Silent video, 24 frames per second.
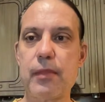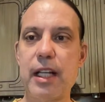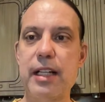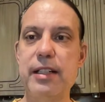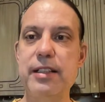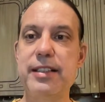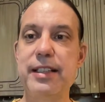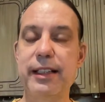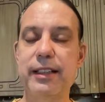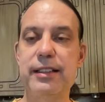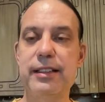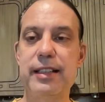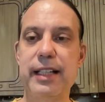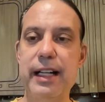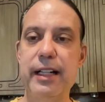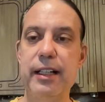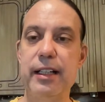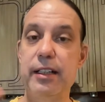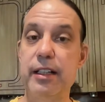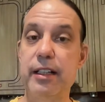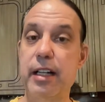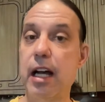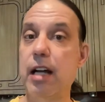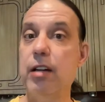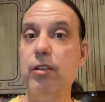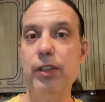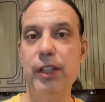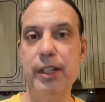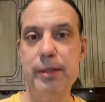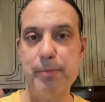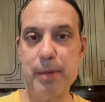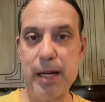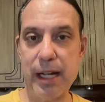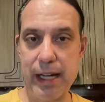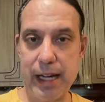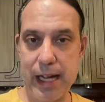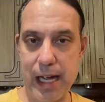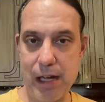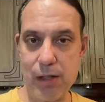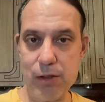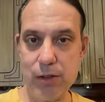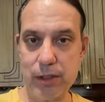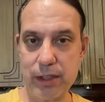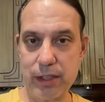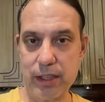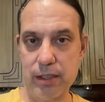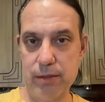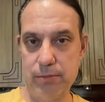dictated not only my
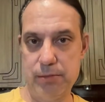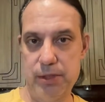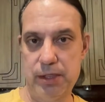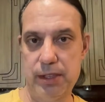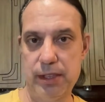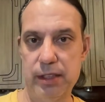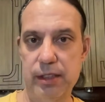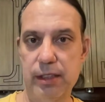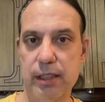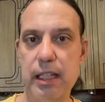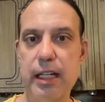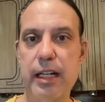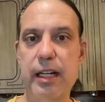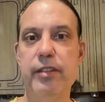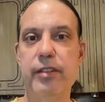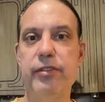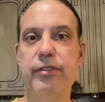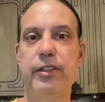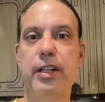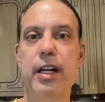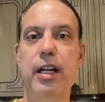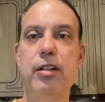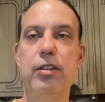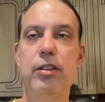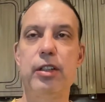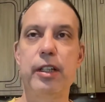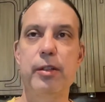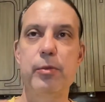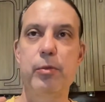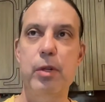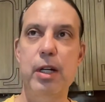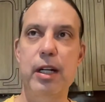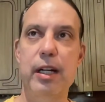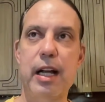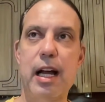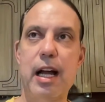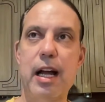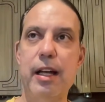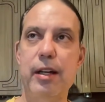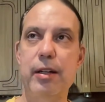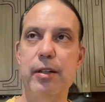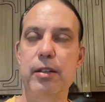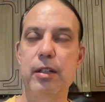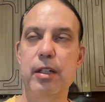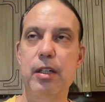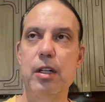outcomes in life, not only what I